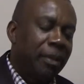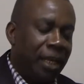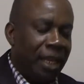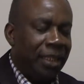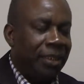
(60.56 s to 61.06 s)

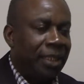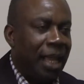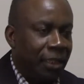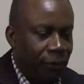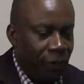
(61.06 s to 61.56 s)
Let's
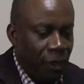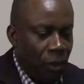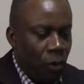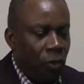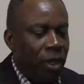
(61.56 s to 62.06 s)
start, you
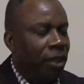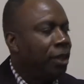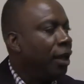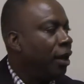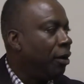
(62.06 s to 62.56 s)
know,
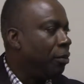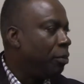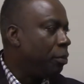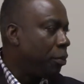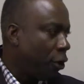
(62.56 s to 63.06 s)
with
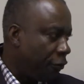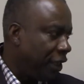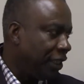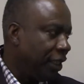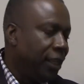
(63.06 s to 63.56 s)

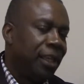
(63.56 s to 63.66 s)
prophecy.